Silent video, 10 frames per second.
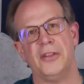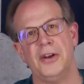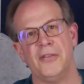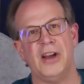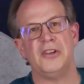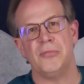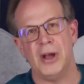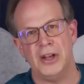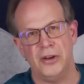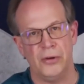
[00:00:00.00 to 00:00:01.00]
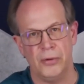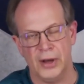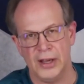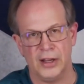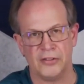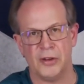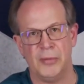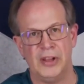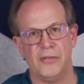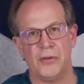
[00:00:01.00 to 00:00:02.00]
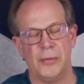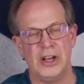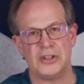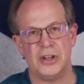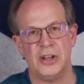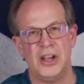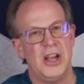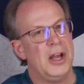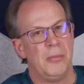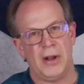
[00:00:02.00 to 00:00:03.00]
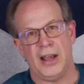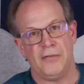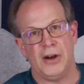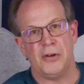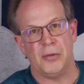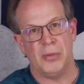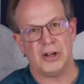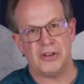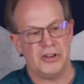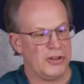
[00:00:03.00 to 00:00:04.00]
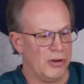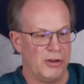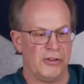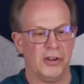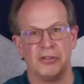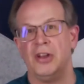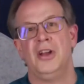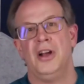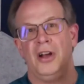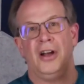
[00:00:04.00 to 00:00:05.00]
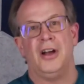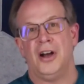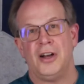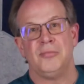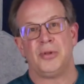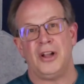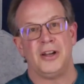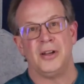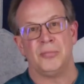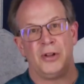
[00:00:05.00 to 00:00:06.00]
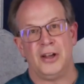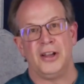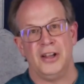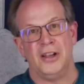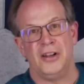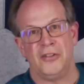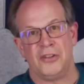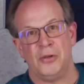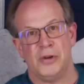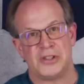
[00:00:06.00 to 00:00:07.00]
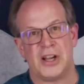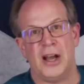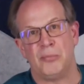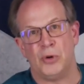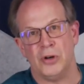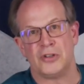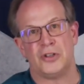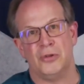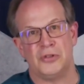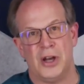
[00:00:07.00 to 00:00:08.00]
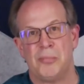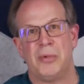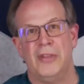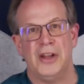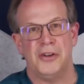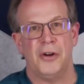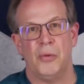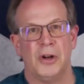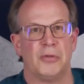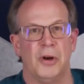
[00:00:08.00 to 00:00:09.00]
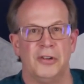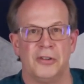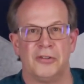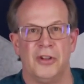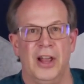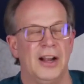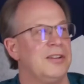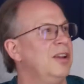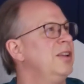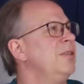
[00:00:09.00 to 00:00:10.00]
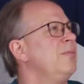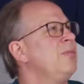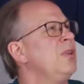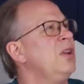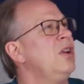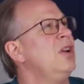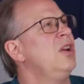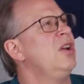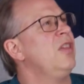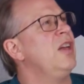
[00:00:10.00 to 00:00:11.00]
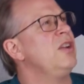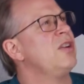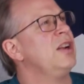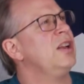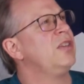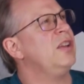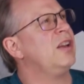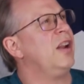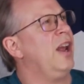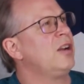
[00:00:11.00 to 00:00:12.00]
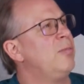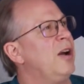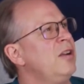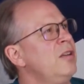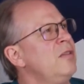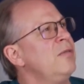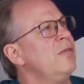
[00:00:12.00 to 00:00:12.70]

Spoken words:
the device menu and get some of the information, but I found it much easier to just unplug and plug it in and see which COM port shows up, and then you know which one to select. Then you're going to hit the connect button.